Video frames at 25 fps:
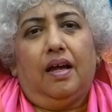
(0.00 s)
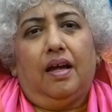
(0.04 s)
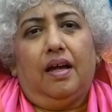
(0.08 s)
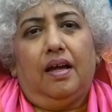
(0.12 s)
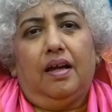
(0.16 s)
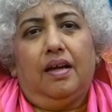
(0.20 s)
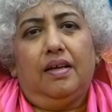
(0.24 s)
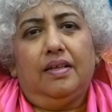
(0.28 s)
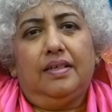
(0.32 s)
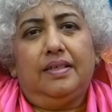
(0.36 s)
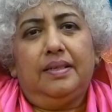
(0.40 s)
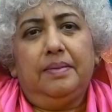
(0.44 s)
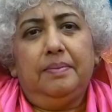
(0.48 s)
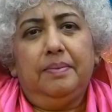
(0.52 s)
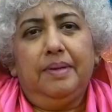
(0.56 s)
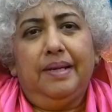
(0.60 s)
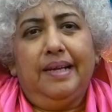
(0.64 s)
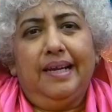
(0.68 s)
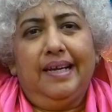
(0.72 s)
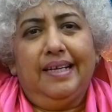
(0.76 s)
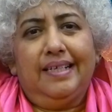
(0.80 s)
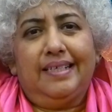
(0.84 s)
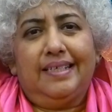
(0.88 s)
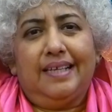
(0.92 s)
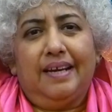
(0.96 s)

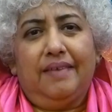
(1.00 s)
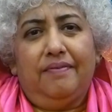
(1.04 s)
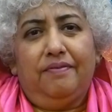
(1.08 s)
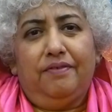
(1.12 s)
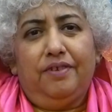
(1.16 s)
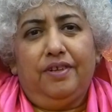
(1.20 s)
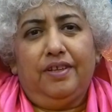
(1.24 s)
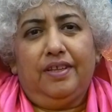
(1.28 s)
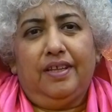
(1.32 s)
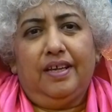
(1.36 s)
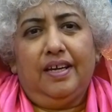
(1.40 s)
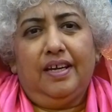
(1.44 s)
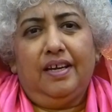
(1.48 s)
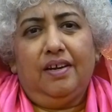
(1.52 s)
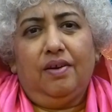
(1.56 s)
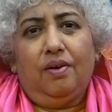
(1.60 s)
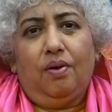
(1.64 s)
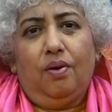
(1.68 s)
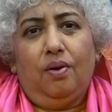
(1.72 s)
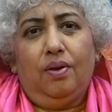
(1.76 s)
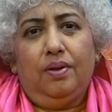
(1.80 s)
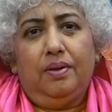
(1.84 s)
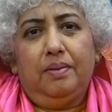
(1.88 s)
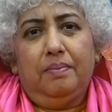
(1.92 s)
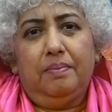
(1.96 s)
Assimilates everything,
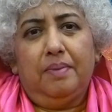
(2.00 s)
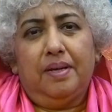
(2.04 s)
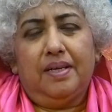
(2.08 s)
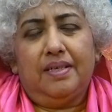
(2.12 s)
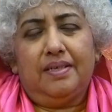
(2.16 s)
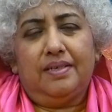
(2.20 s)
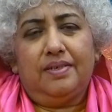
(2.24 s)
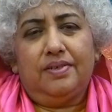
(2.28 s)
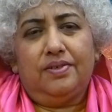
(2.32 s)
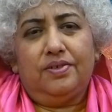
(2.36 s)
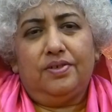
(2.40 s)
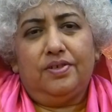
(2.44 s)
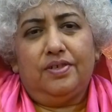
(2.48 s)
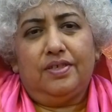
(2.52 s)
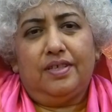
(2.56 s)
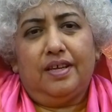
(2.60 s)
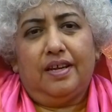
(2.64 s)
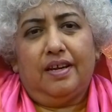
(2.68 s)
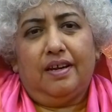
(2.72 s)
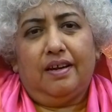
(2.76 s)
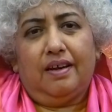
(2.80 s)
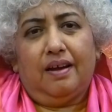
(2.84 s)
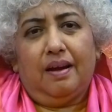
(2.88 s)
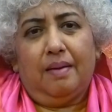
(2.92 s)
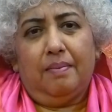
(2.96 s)
all the messages
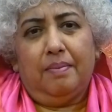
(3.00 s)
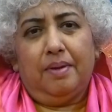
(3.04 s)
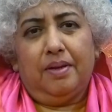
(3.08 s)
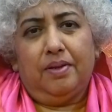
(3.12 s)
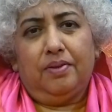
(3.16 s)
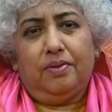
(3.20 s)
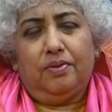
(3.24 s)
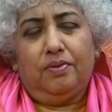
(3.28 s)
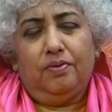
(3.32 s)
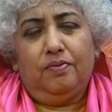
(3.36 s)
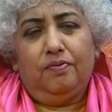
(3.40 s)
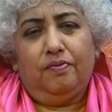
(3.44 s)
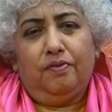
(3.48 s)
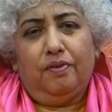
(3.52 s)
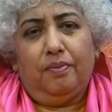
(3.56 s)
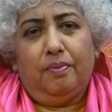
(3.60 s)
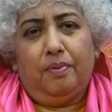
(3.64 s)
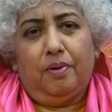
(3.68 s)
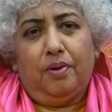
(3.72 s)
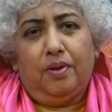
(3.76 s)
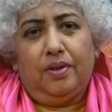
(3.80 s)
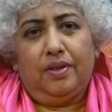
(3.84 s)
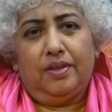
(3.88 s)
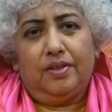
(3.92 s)
that are coming through from all